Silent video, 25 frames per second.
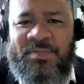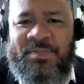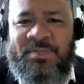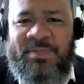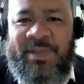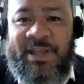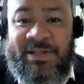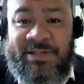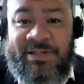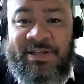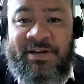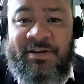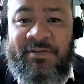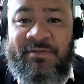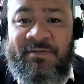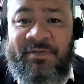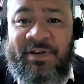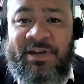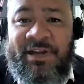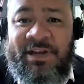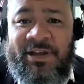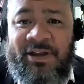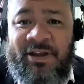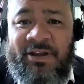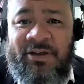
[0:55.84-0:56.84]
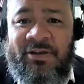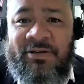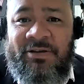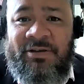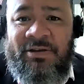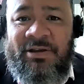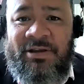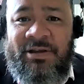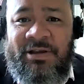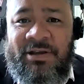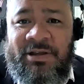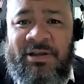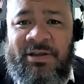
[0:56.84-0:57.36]
that did a video.
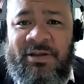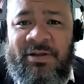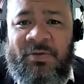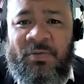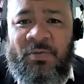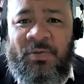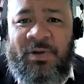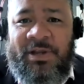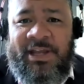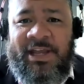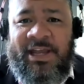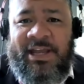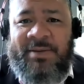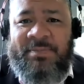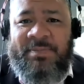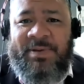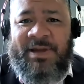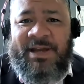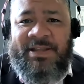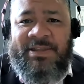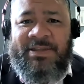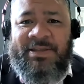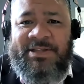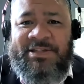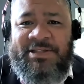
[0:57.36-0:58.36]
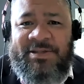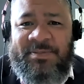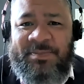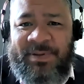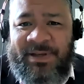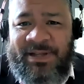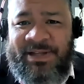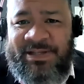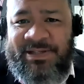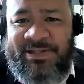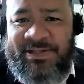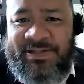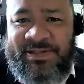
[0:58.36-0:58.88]
We had
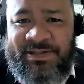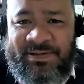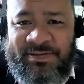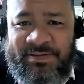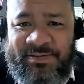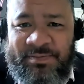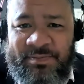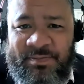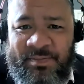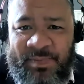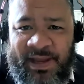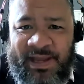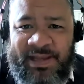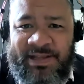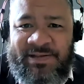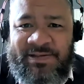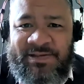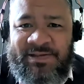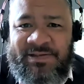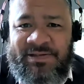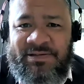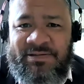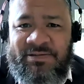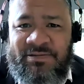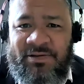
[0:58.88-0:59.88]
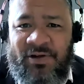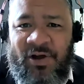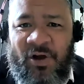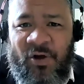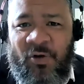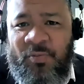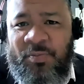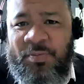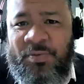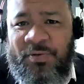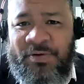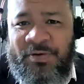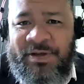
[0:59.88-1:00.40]
participants, mates,
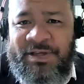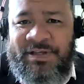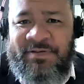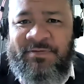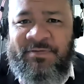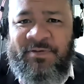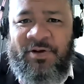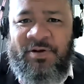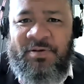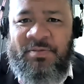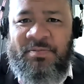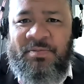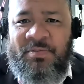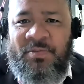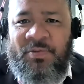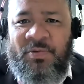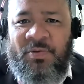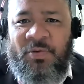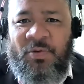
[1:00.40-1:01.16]
old boys from